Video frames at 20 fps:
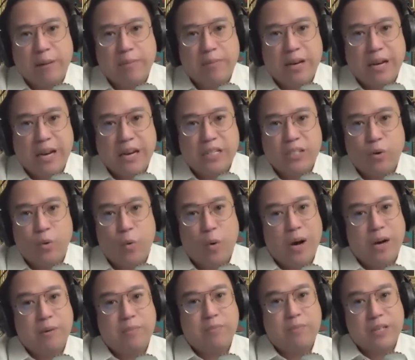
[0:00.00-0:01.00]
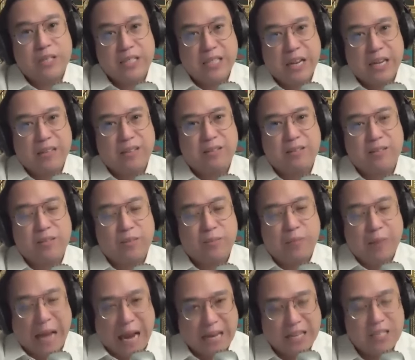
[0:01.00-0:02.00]
is 1%
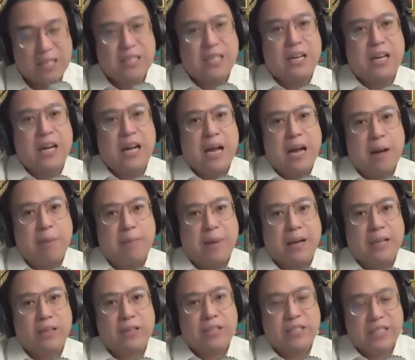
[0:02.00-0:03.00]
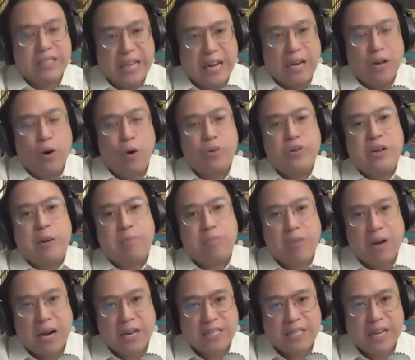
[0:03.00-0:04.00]
plus but still on the
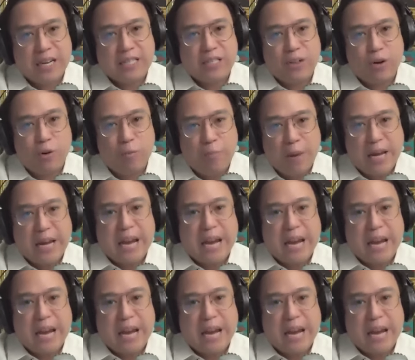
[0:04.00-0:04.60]
process of making